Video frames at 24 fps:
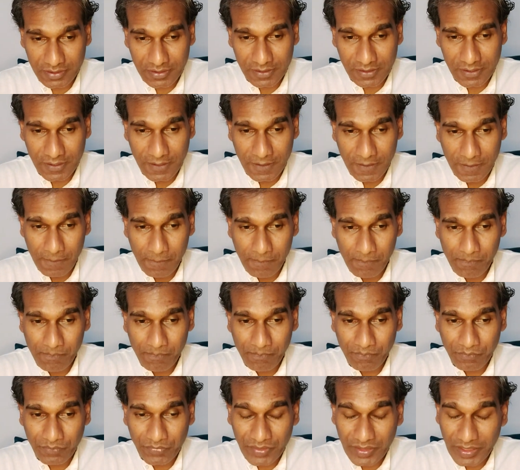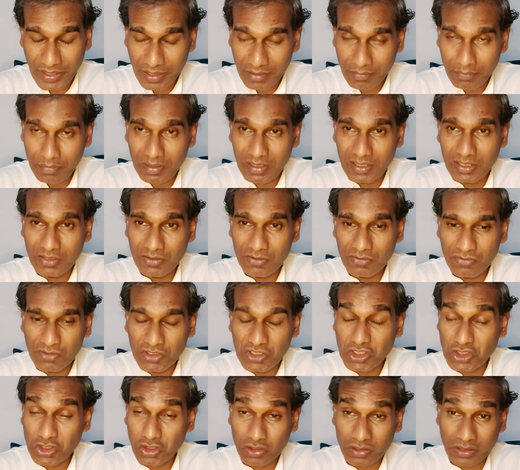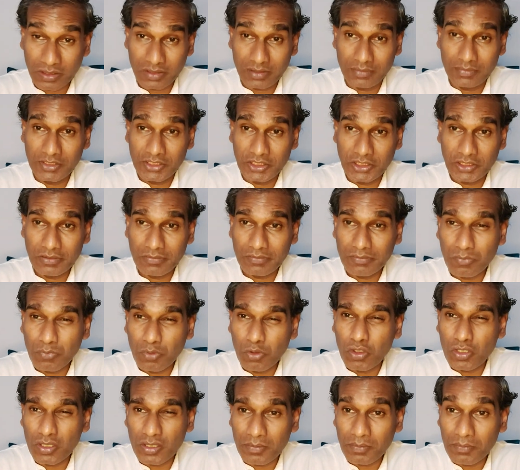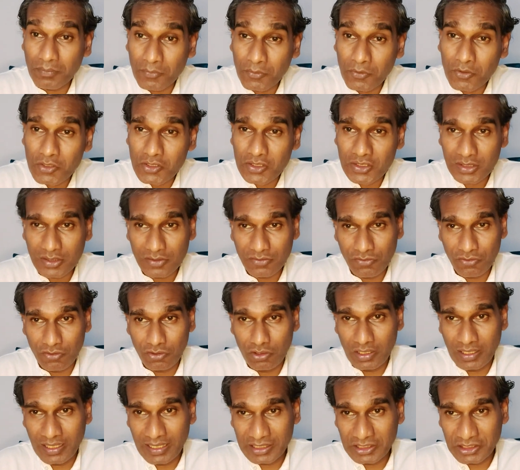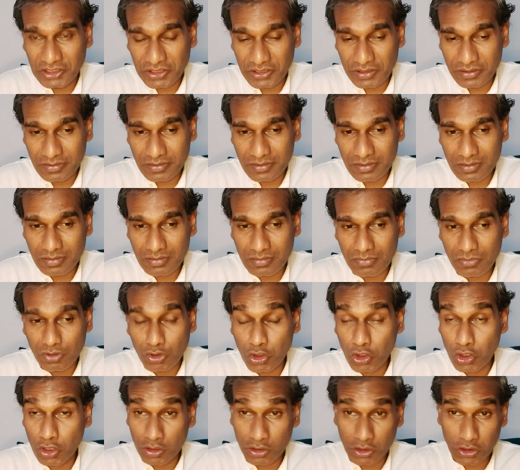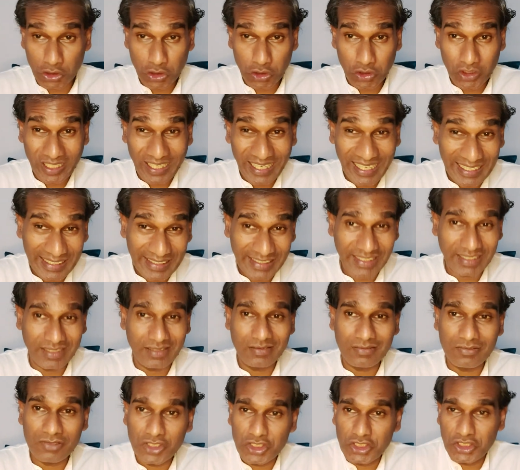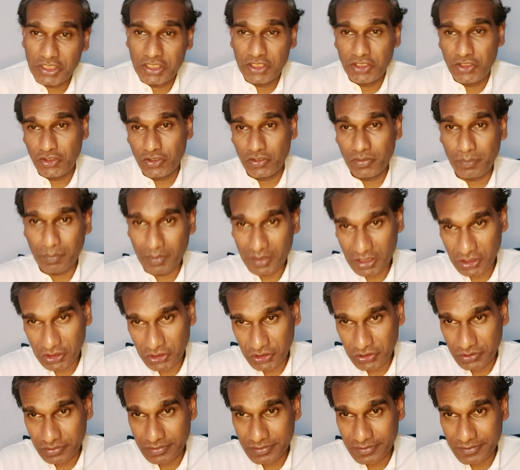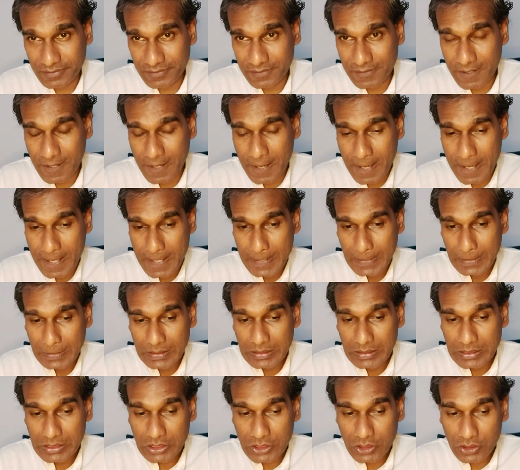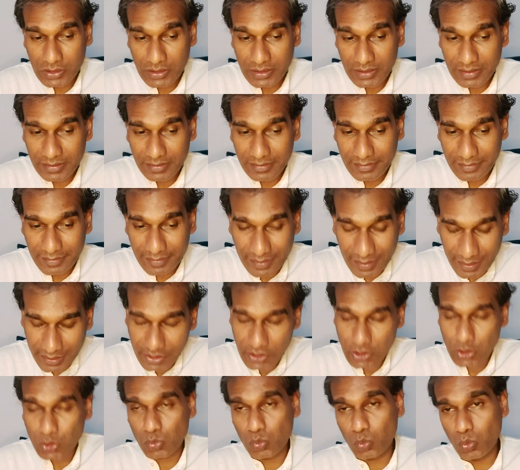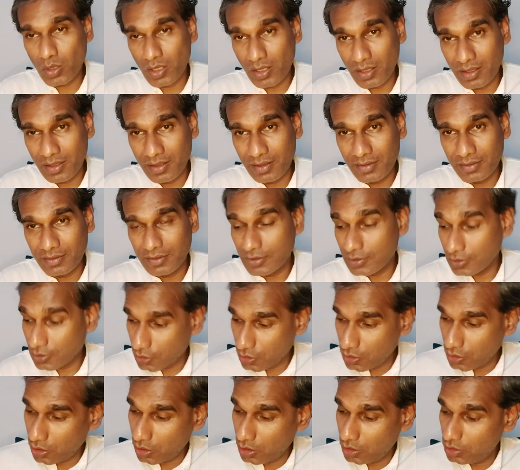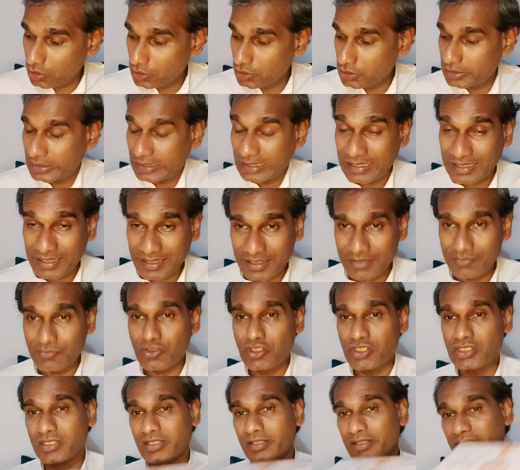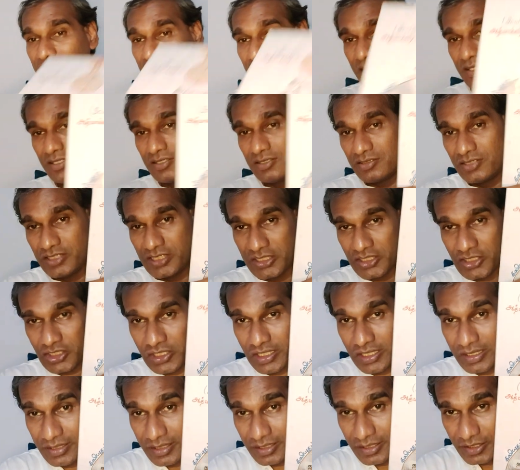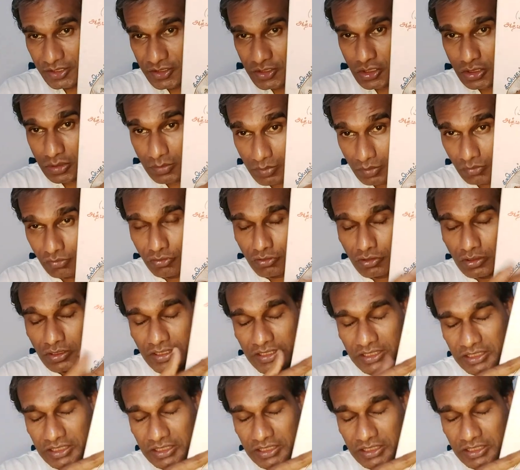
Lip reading: Thereby we start committing more and more sinful actions in order to attain sensual pleasures. So that is why God comes in the end, just 100 years before the destruction of the